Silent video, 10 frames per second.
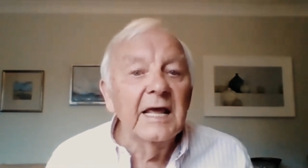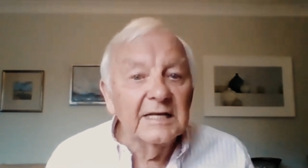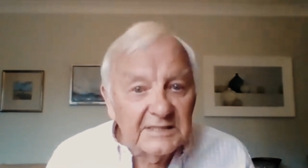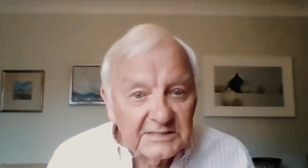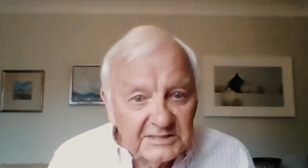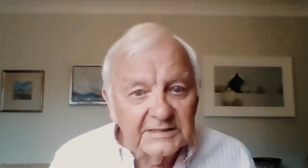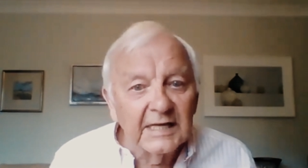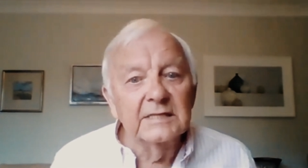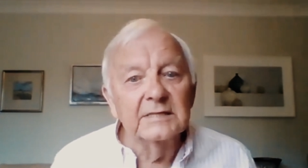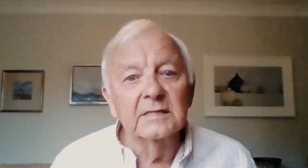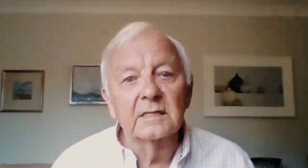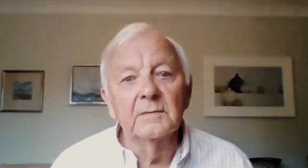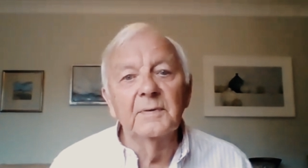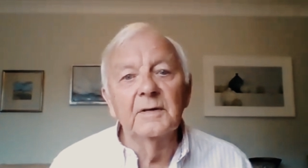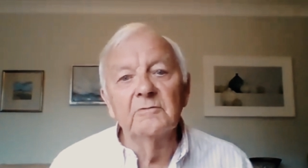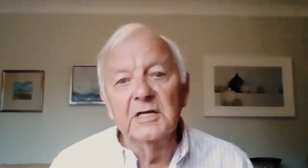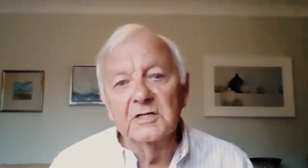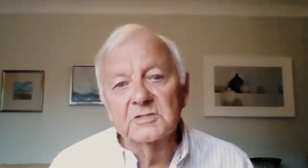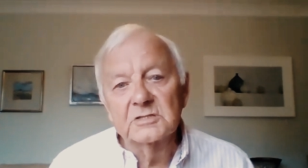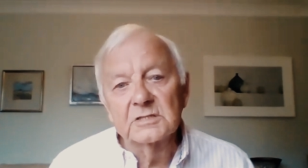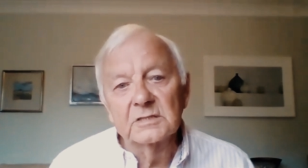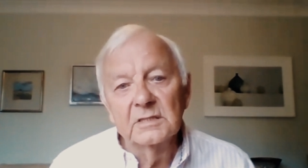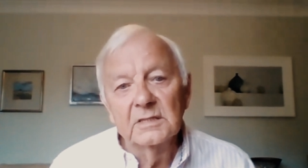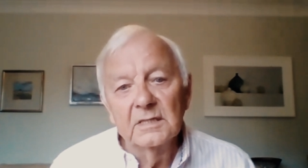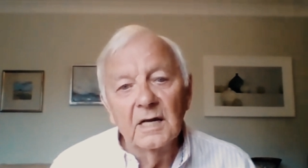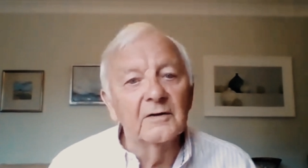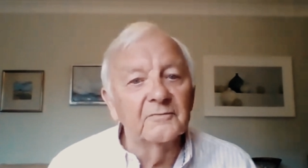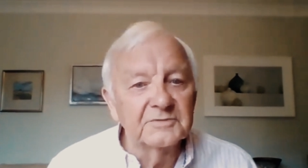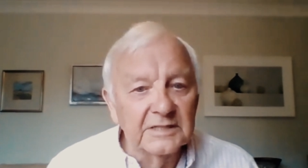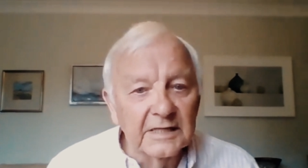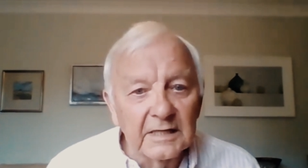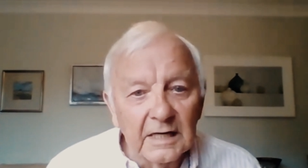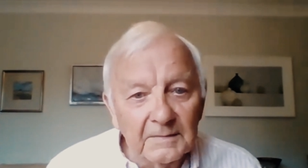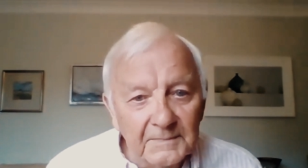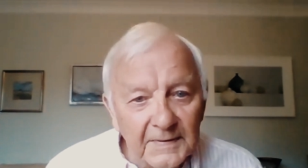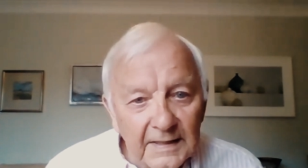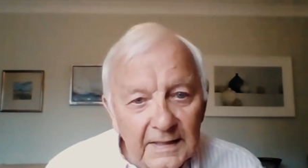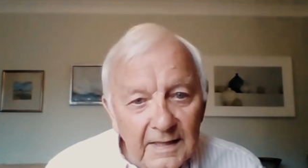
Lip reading: is a state that can be reached, and obviously it can't be.